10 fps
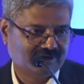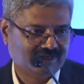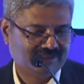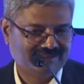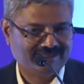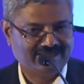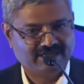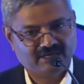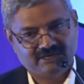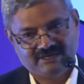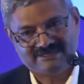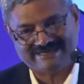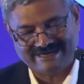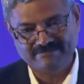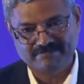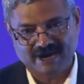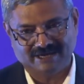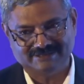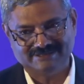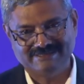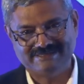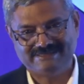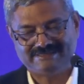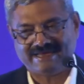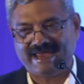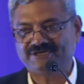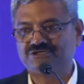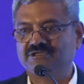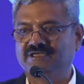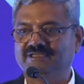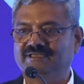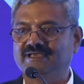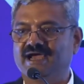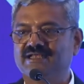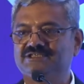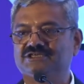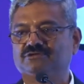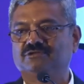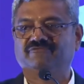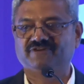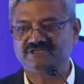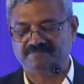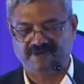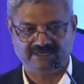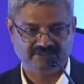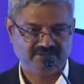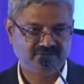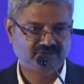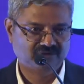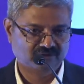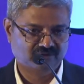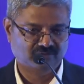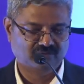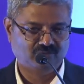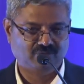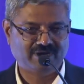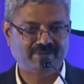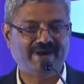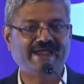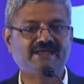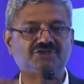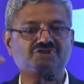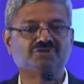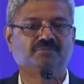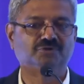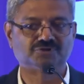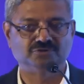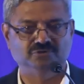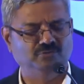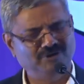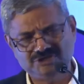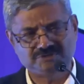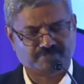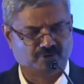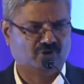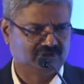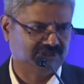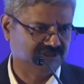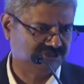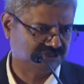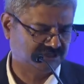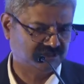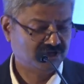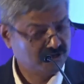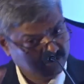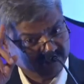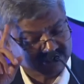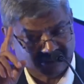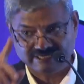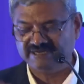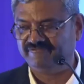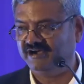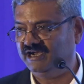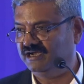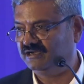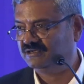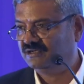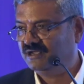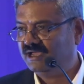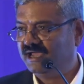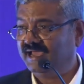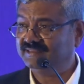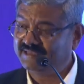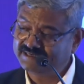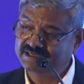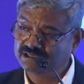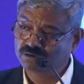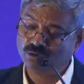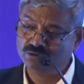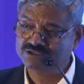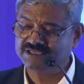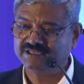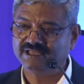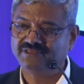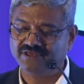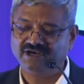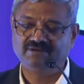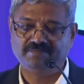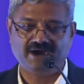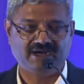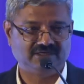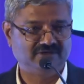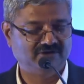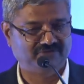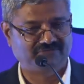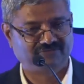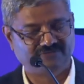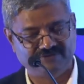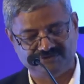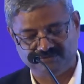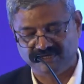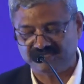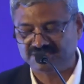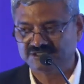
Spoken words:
The second part is actually the answer to the first part. What am I supposed to do? What is pure religion, which is undefiled? And that concludes in the third part of this verse.